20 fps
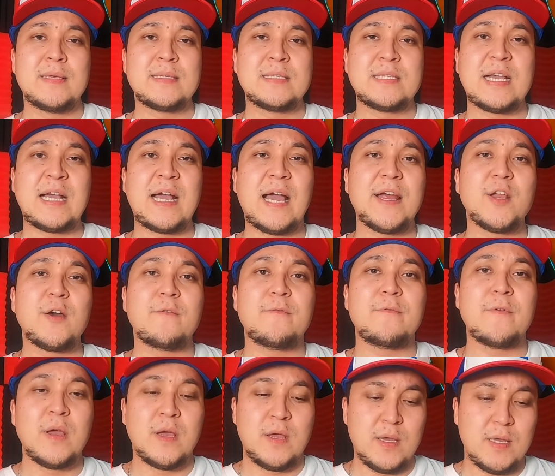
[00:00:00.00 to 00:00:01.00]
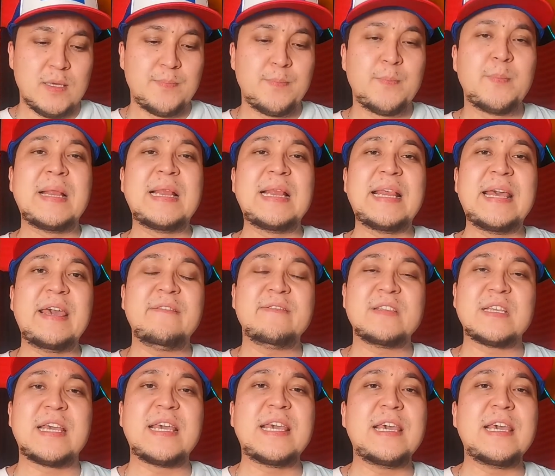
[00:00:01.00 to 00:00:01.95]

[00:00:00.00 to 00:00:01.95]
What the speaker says: They kind of believe the